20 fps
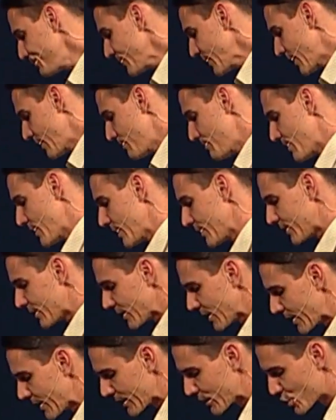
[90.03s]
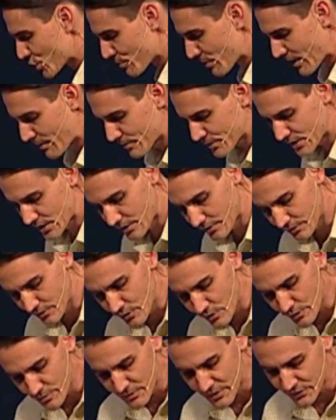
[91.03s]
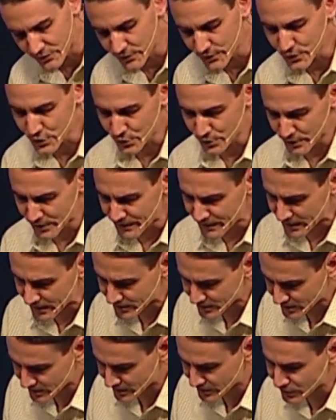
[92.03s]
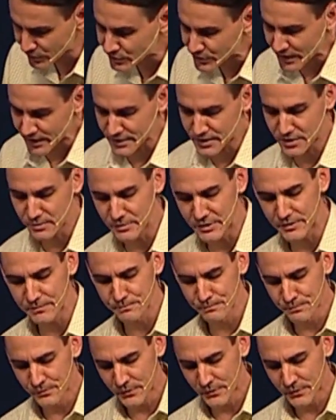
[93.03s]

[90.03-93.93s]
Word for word: Amen. Tonight, get your Bibles out and go with me to 1 Corinthians in the New Testament.